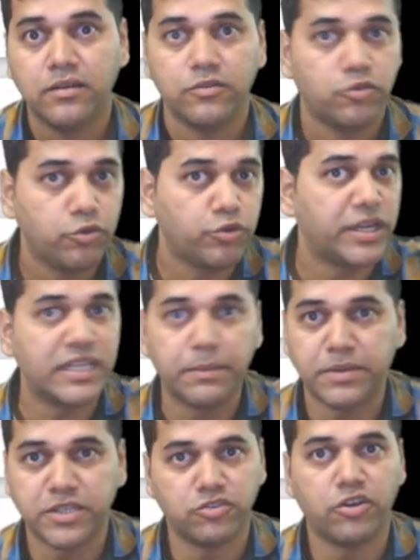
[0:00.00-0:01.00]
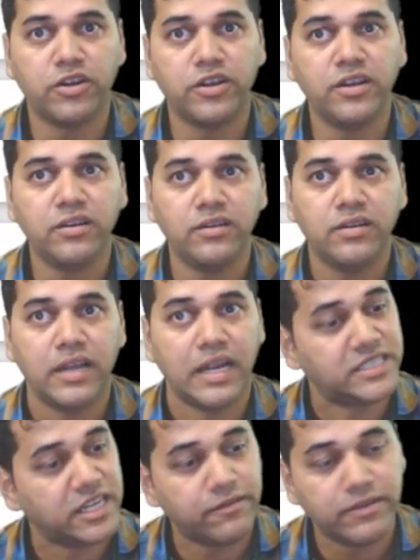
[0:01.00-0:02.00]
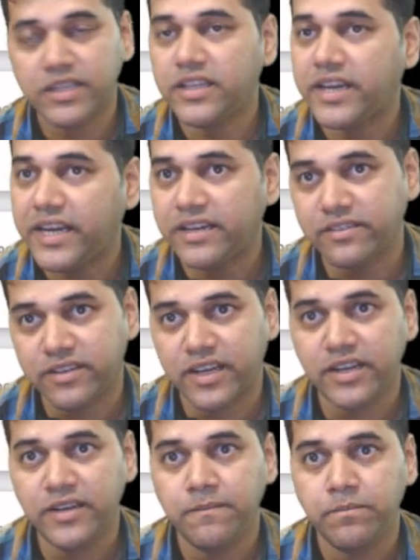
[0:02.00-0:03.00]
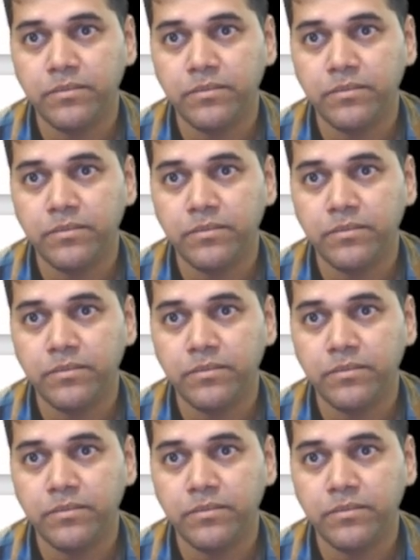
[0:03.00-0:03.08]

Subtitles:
So you take the purchase order and check whether the rate is correct.